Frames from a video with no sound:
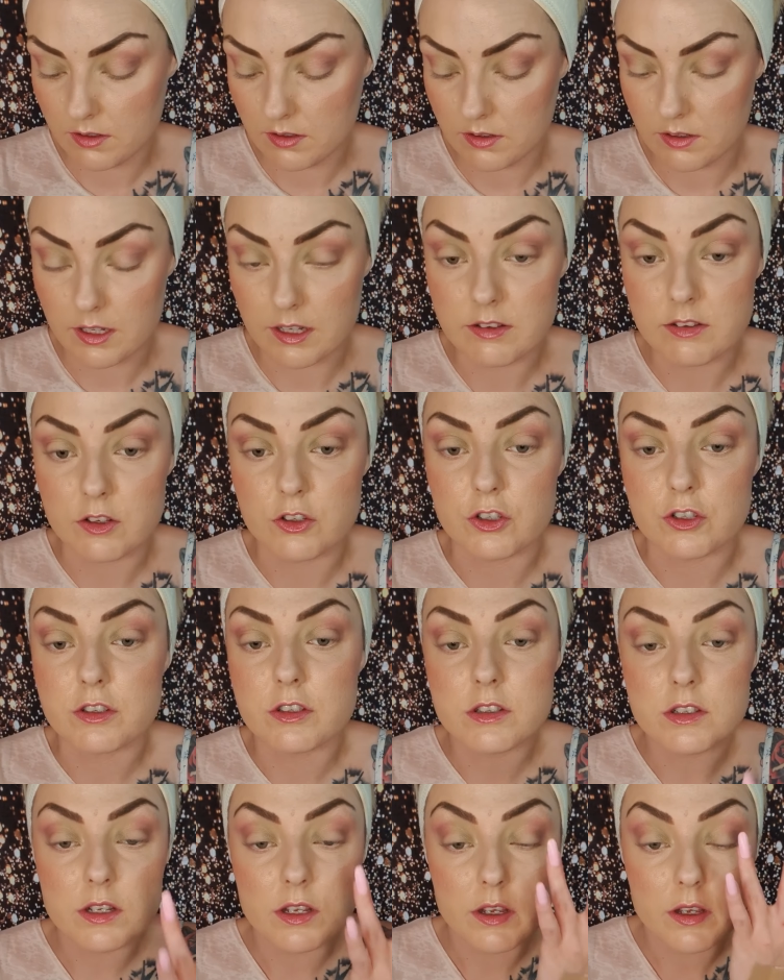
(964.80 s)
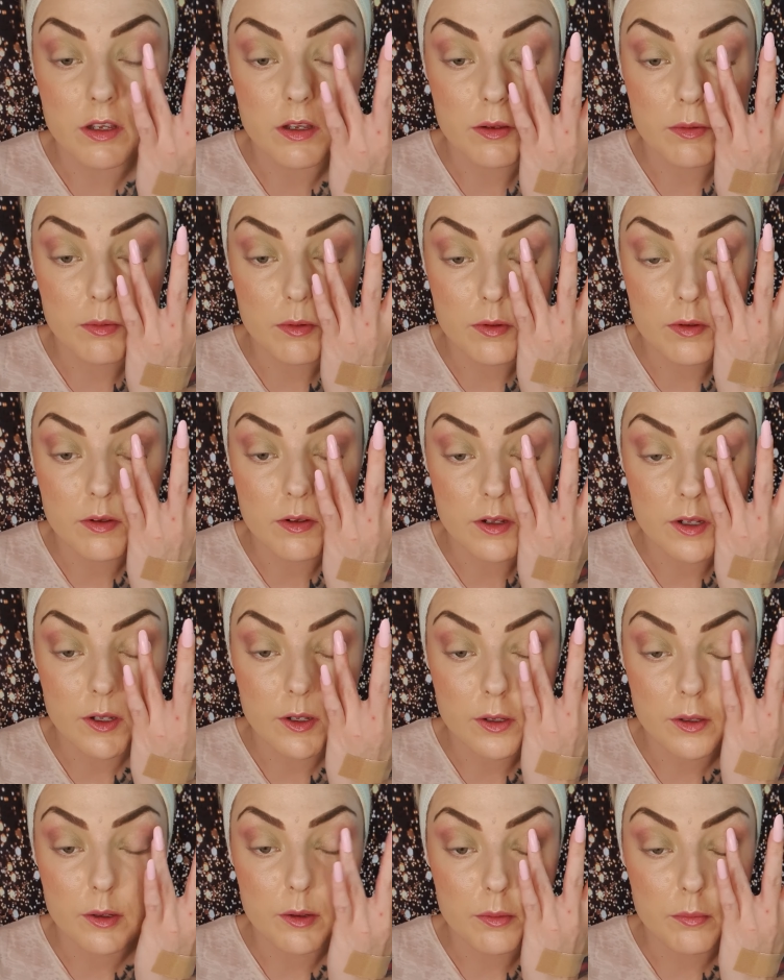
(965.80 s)
This will just
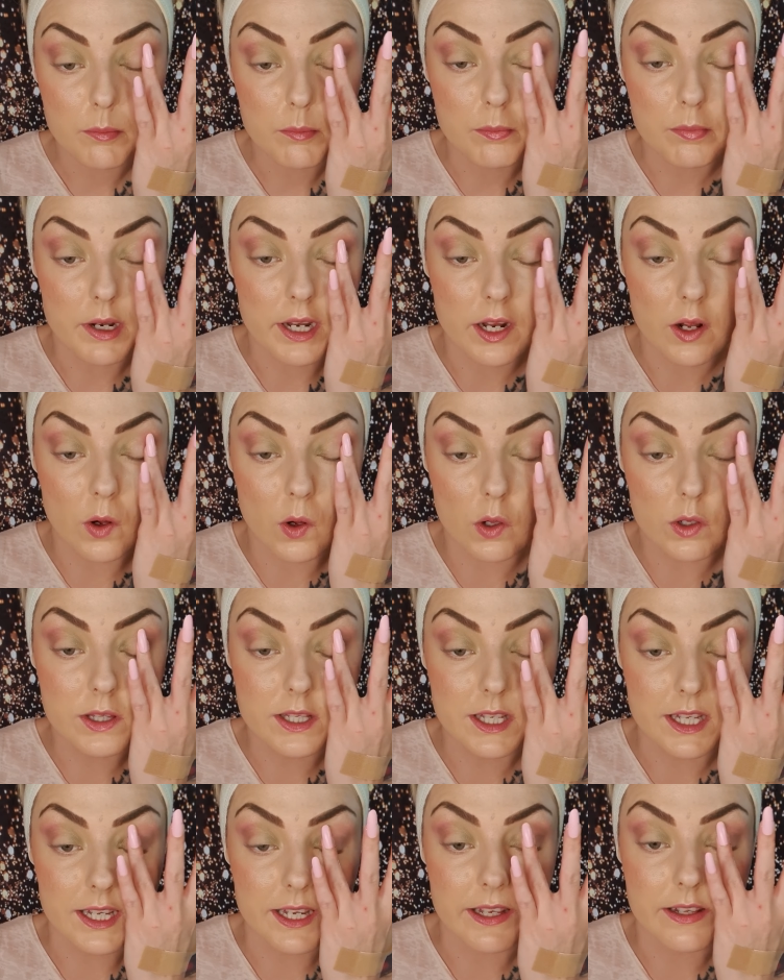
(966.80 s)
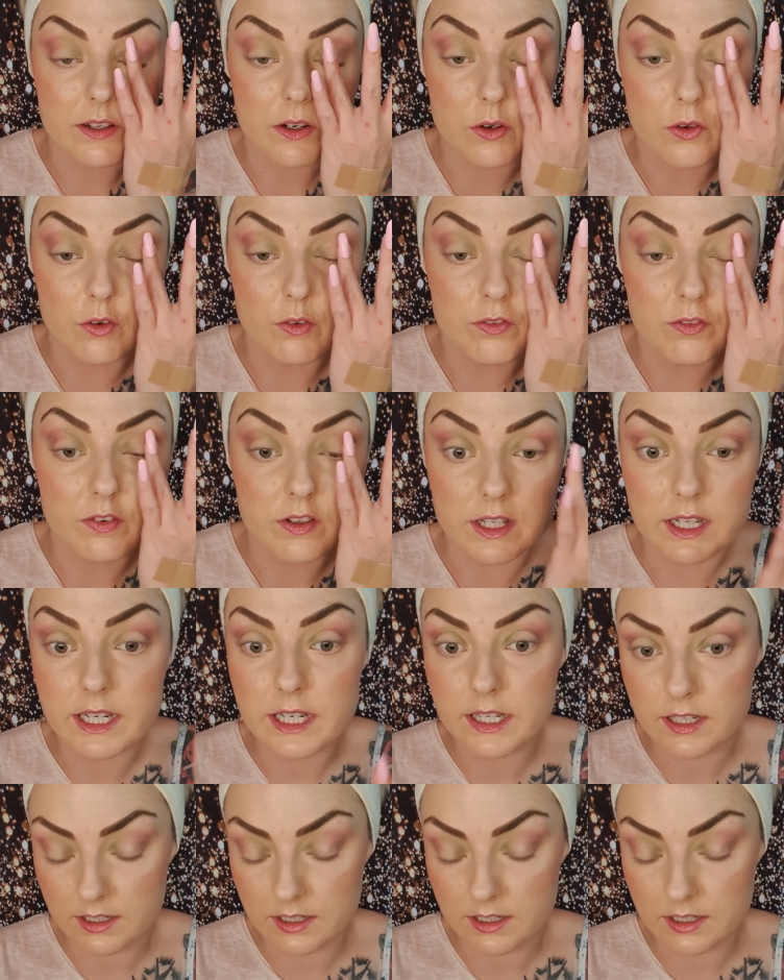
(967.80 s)
bring it all together hopefully.